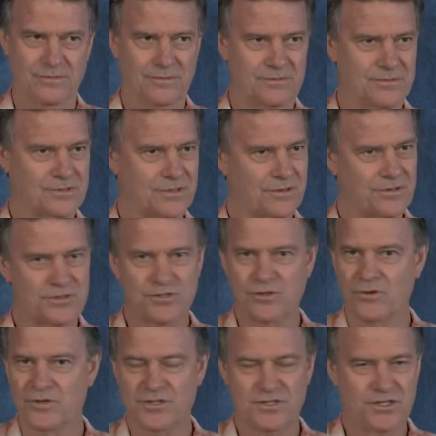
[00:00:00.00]
So there's no
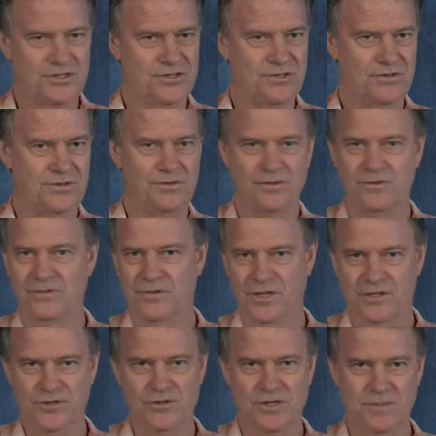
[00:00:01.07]
decision that
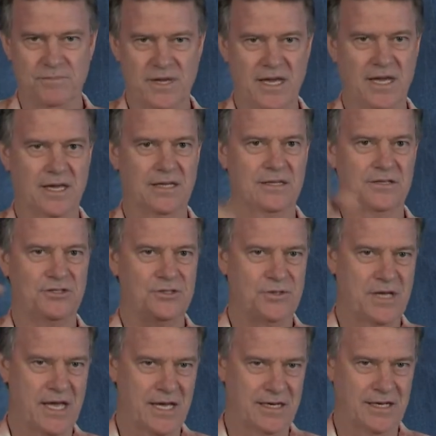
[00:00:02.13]
you can make that you
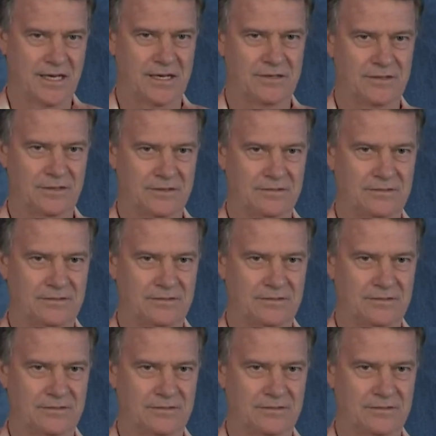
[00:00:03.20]
can't handle.